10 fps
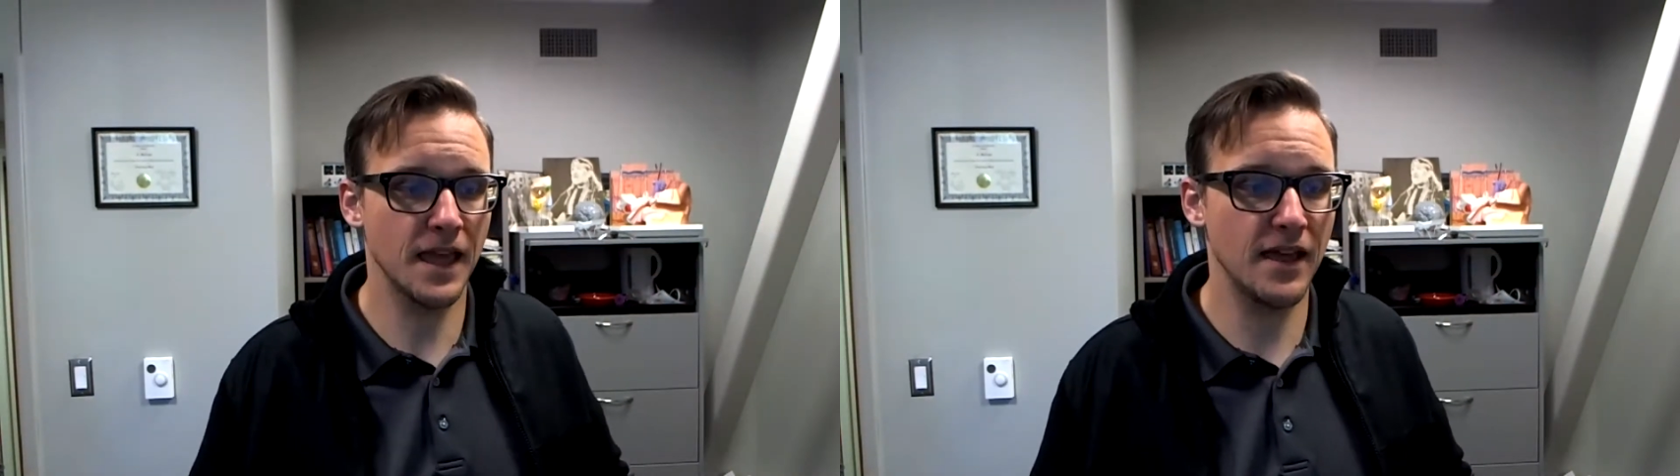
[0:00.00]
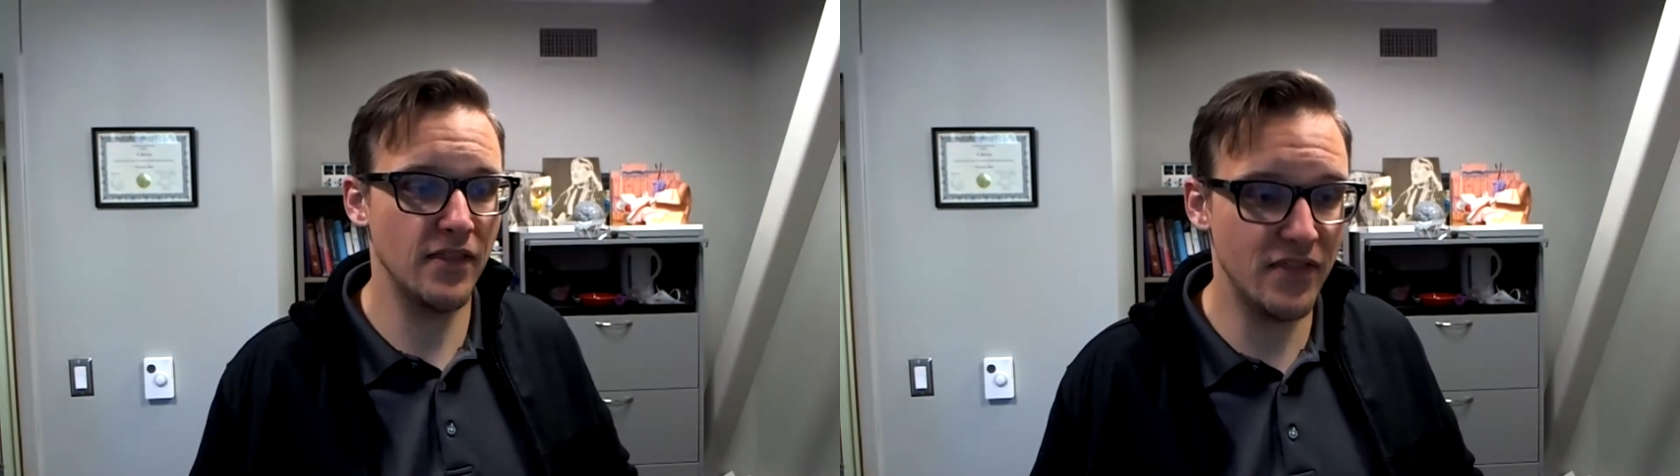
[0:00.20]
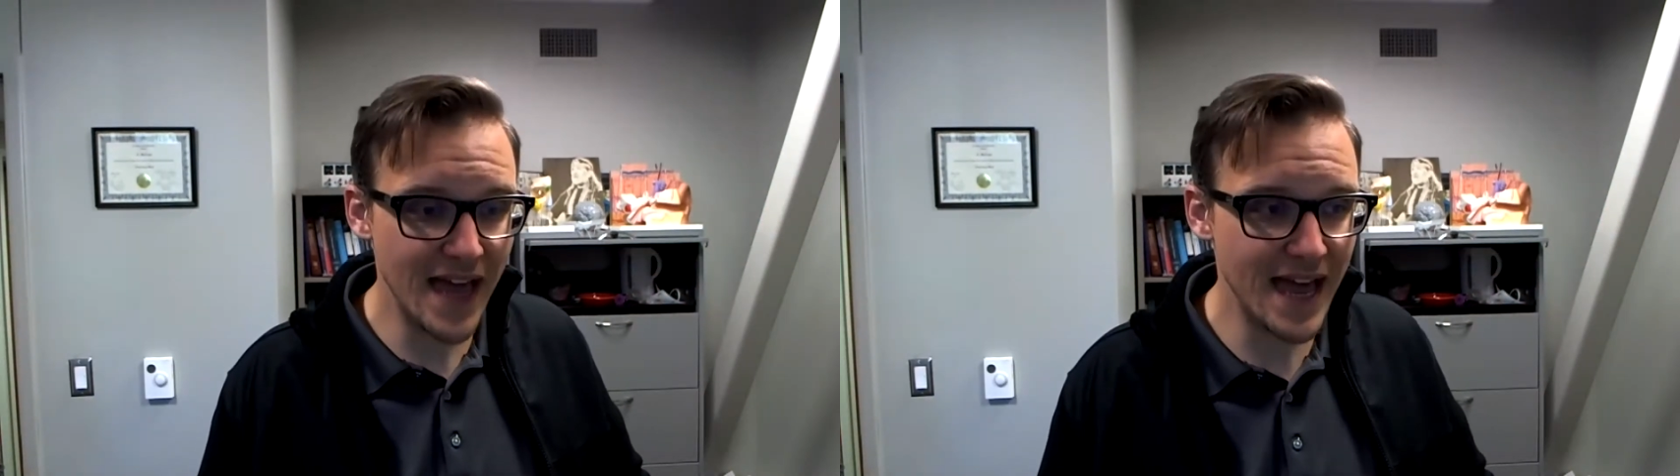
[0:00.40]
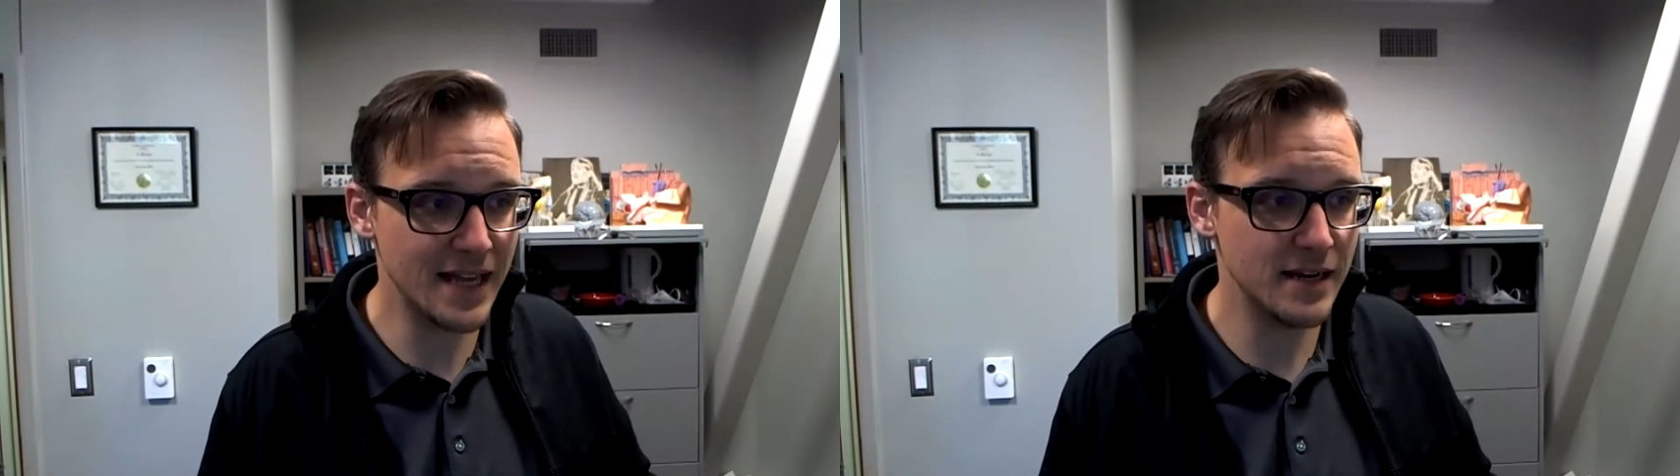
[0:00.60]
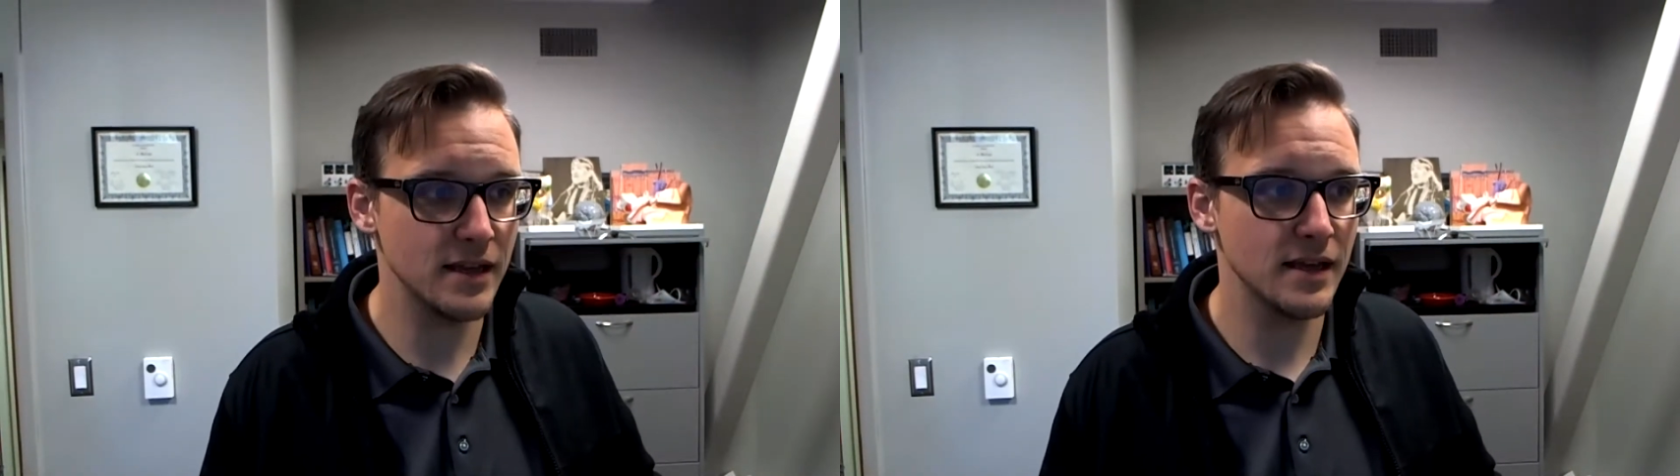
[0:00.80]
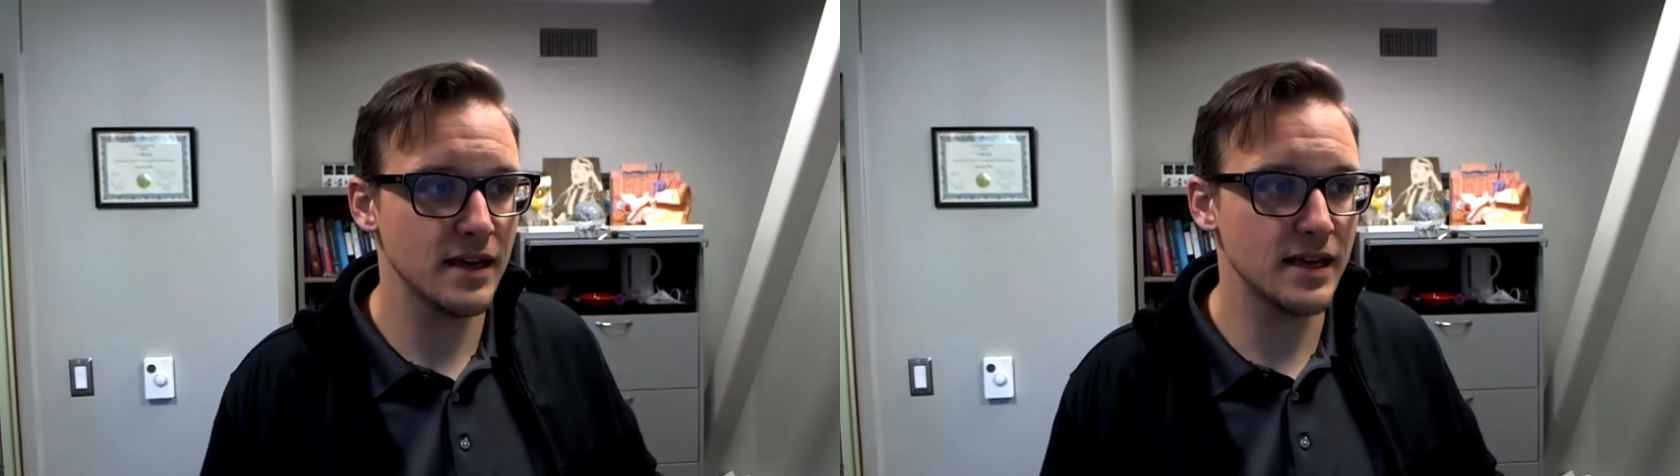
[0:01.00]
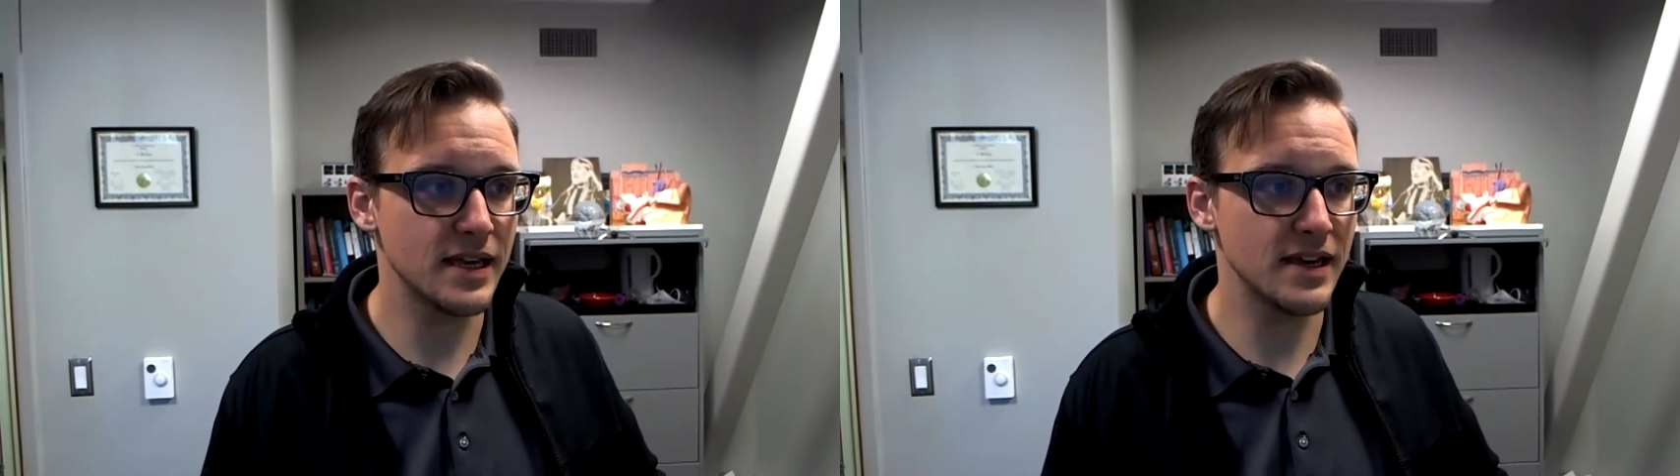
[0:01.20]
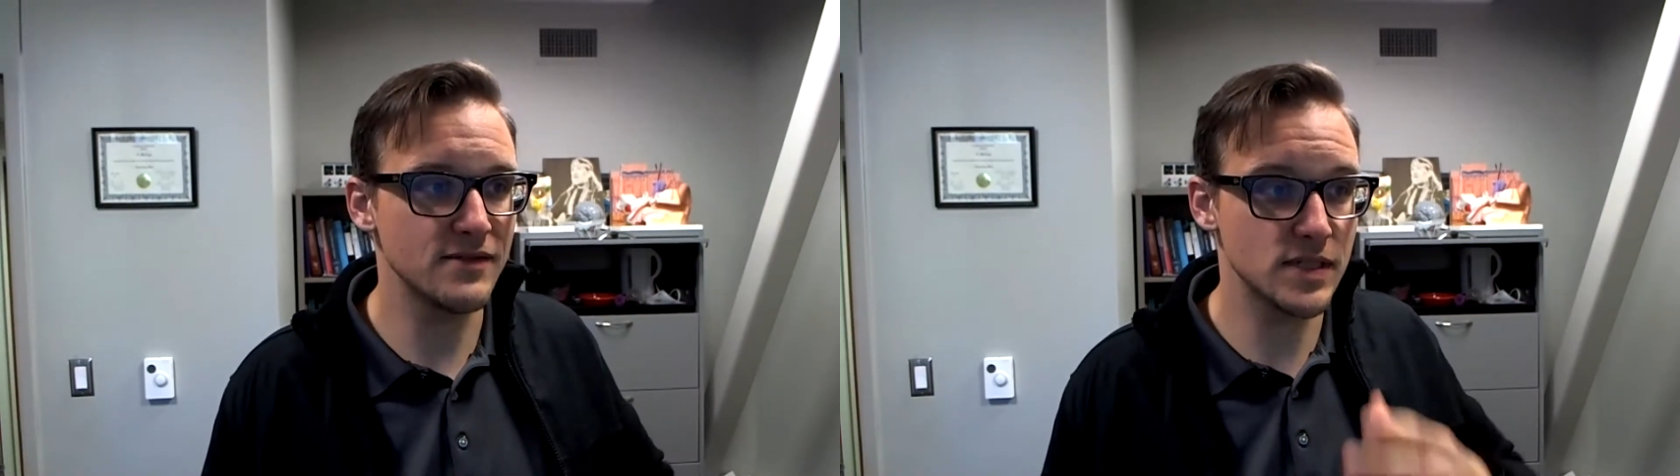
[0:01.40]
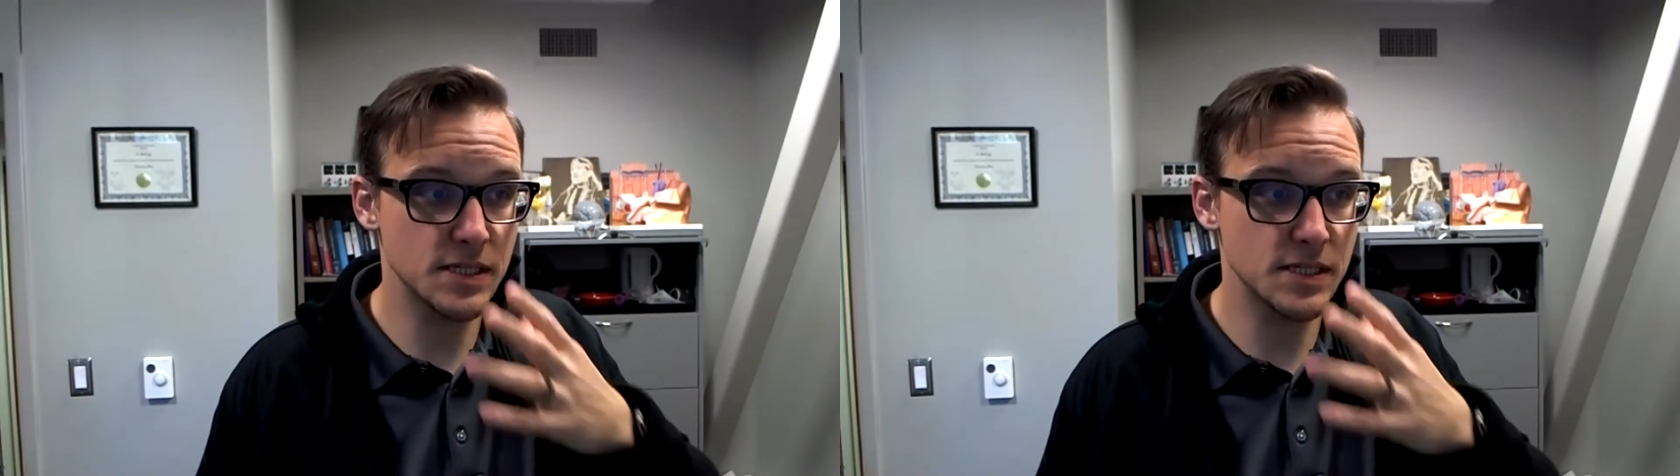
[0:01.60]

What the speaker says: And that gives